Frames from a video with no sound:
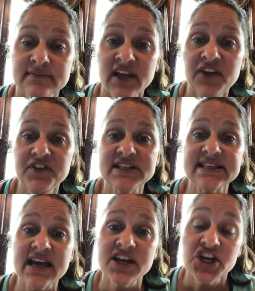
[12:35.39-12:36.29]
If it
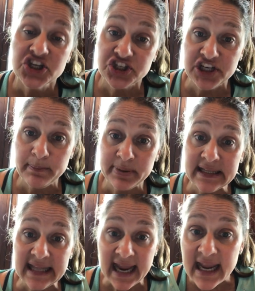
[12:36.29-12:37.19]
said, she
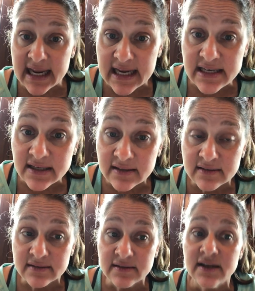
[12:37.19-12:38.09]
played,
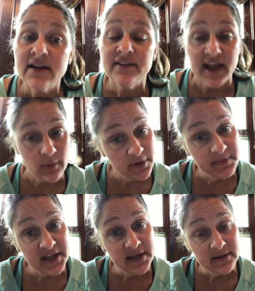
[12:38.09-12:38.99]
that would
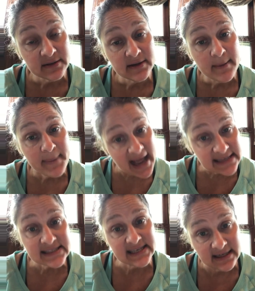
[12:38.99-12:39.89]
be
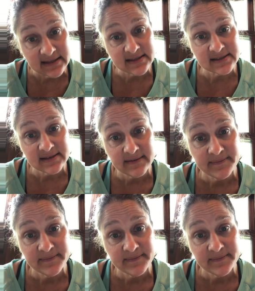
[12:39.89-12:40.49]
past tense.